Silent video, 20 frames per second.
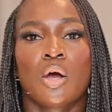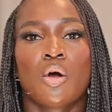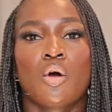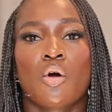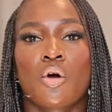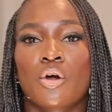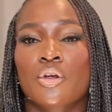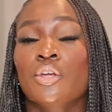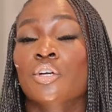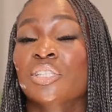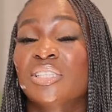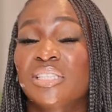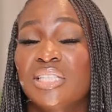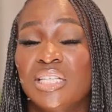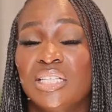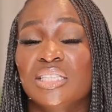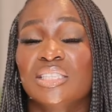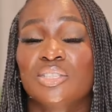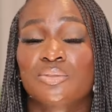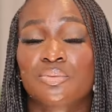or your
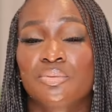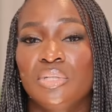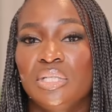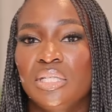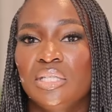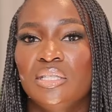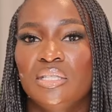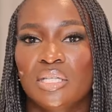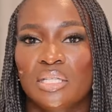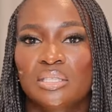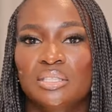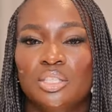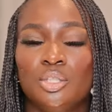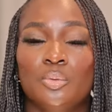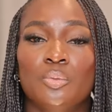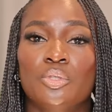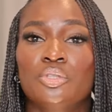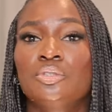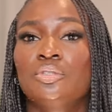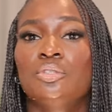skin is really dirty,
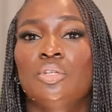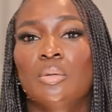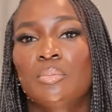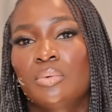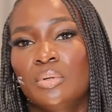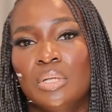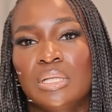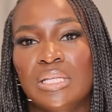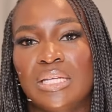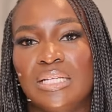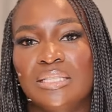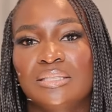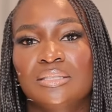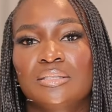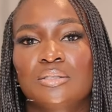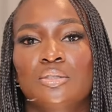you want to double cleanse.